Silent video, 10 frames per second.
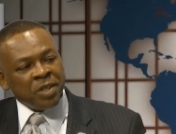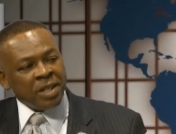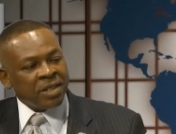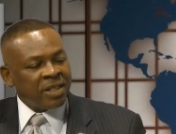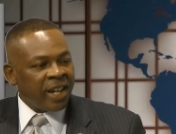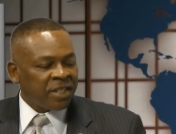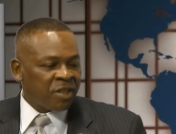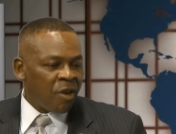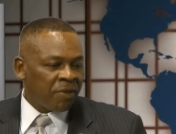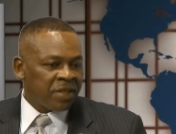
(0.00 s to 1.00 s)
of Justice has
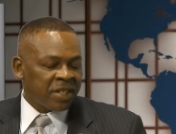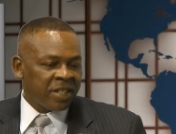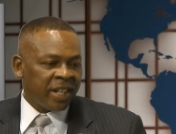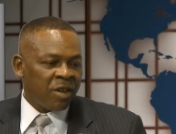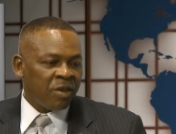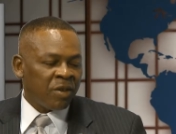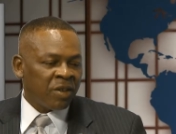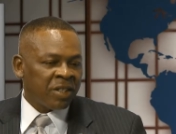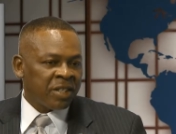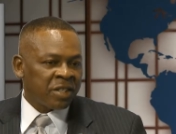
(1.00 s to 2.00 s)
an office they
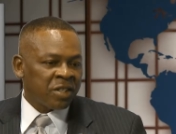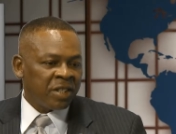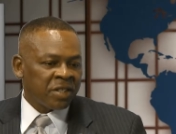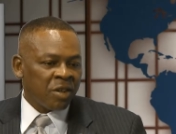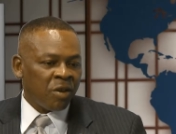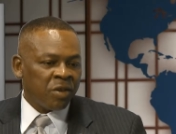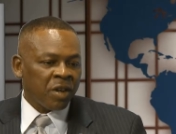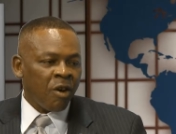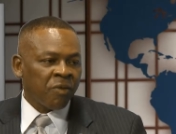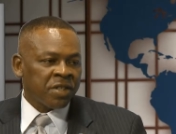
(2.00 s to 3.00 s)
call it's
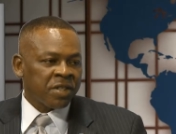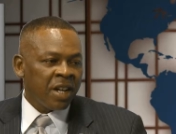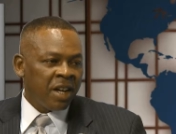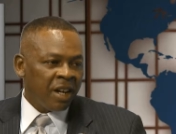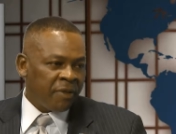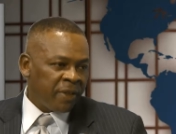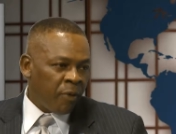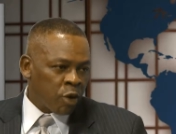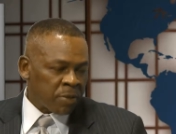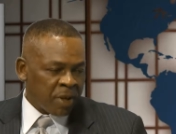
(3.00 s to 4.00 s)
called Office of
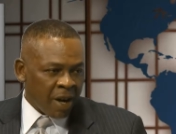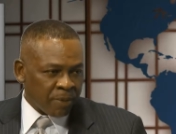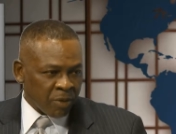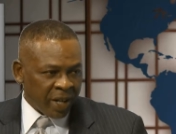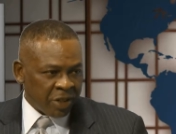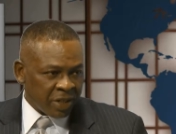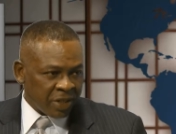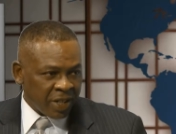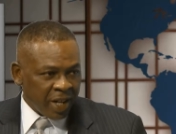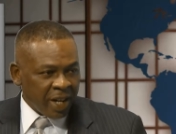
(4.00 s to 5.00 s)
Enforcement
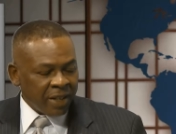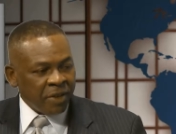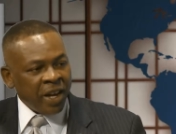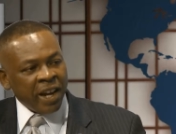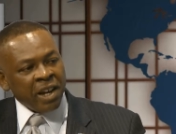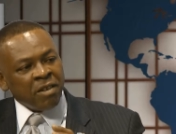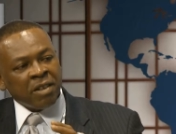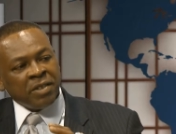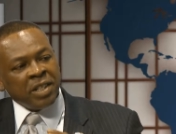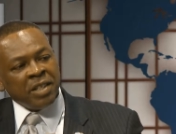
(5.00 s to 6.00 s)
Operations. They
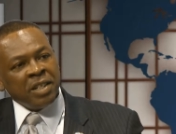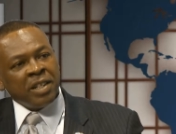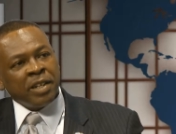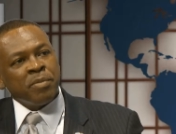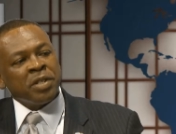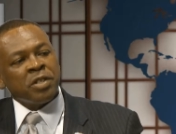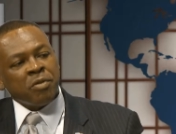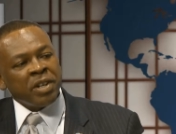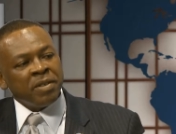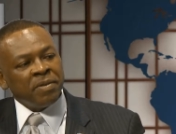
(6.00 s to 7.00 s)
are the
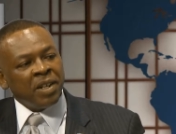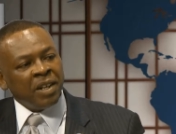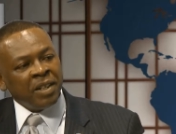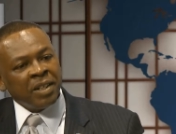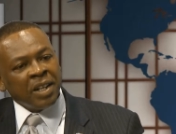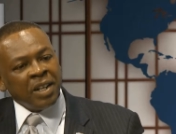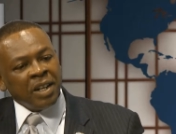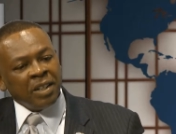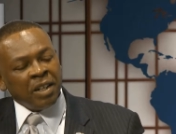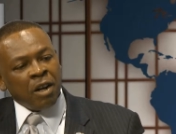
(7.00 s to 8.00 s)
administrative
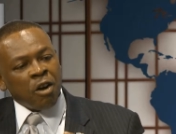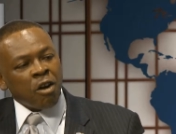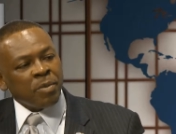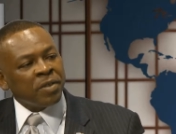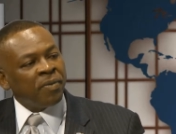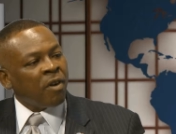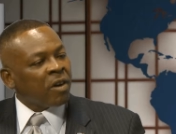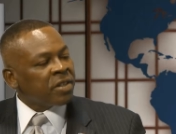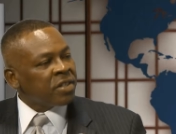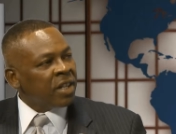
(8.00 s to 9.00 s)
arm as
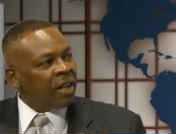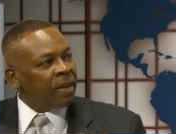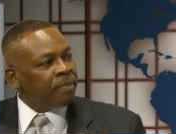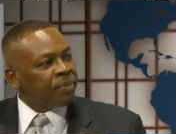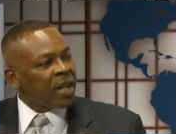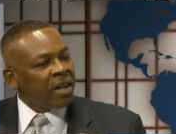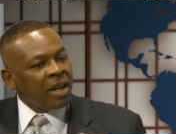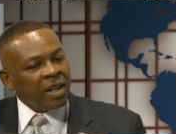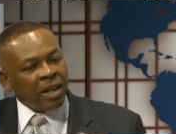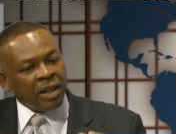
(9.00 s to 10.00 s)
far as
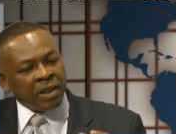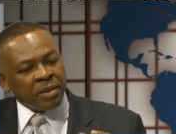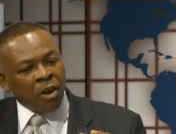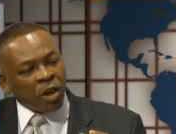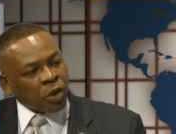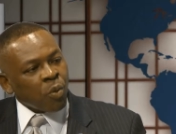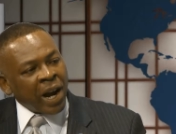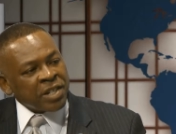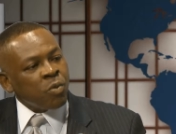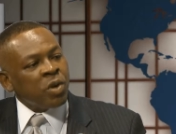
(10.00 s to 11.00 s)

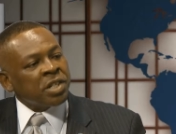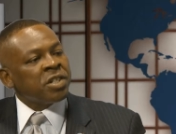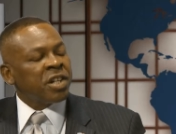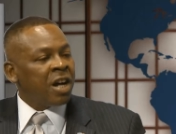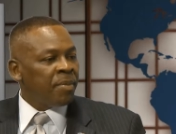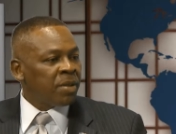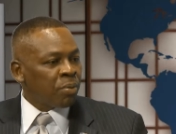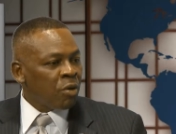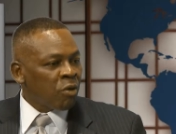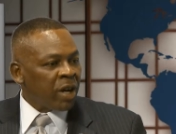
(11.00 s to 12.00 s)
authorizing witnesses to come in the
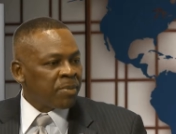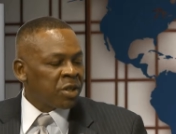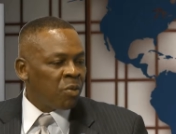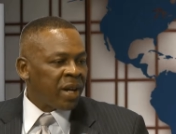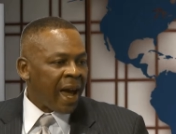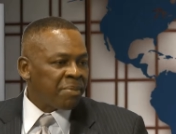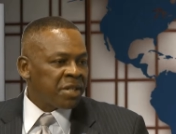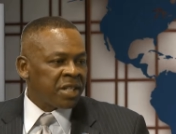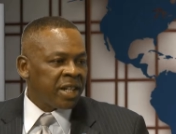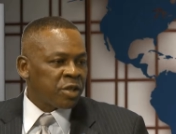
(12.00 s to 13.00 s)
program. So what
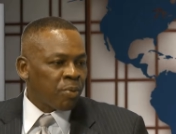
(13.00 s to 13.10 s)
happens is